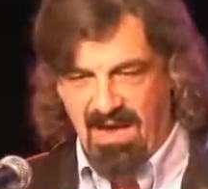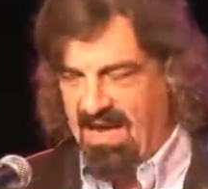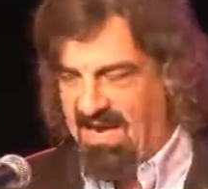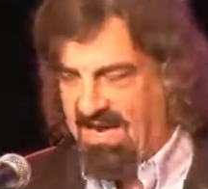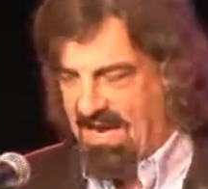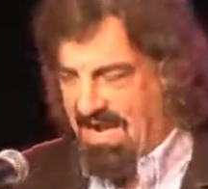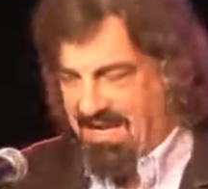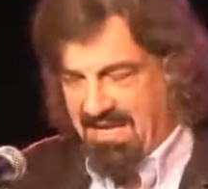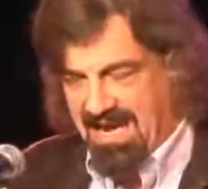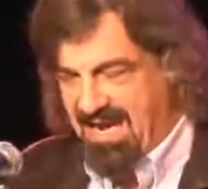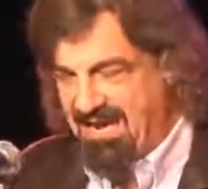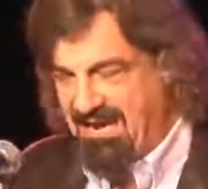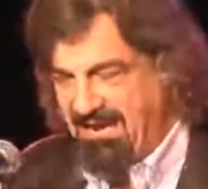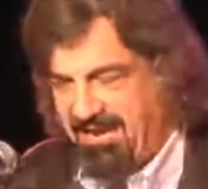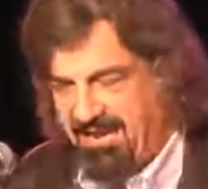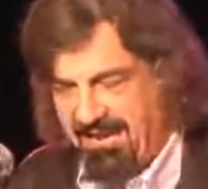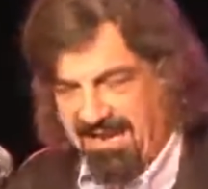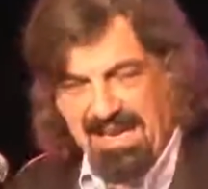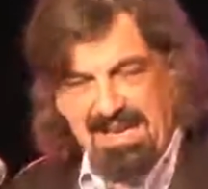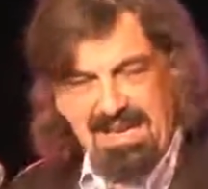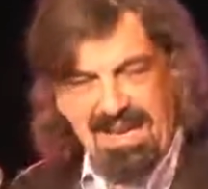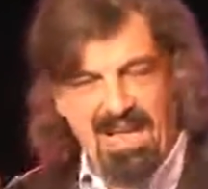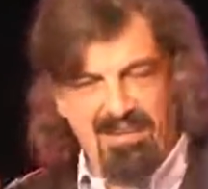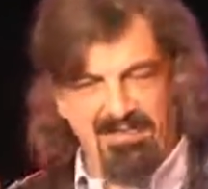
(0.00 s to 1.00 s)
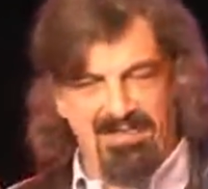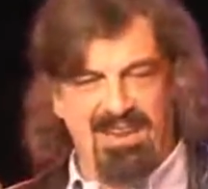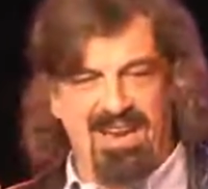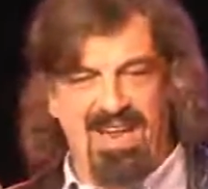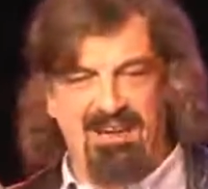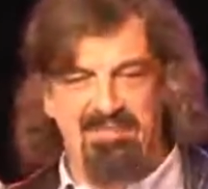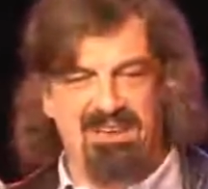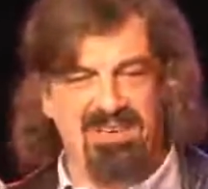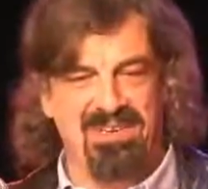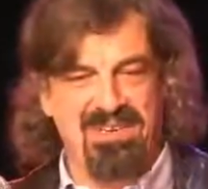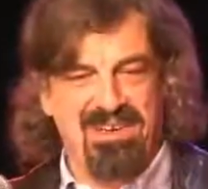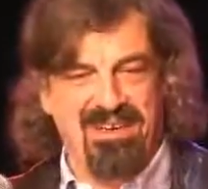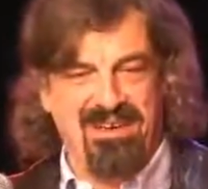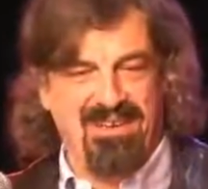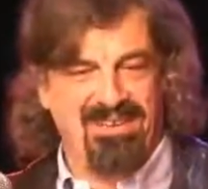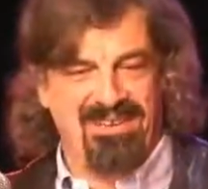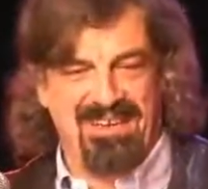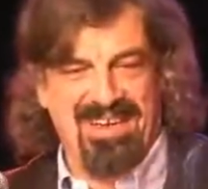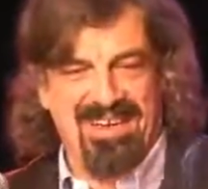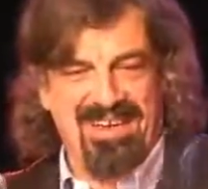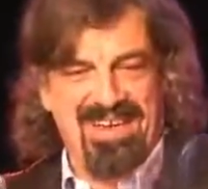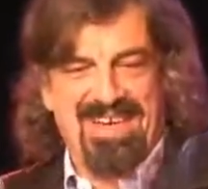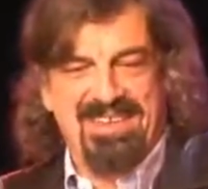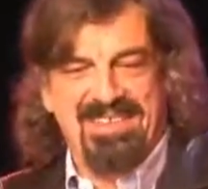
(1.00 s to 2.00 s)
I, I, love it. I mean, you know,
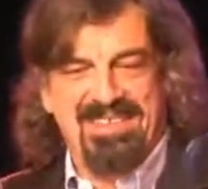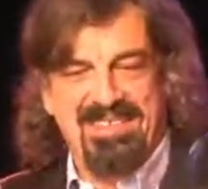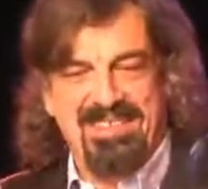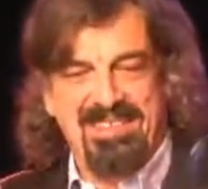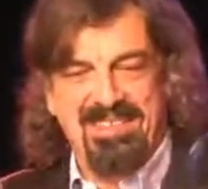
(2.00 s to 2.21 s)
I,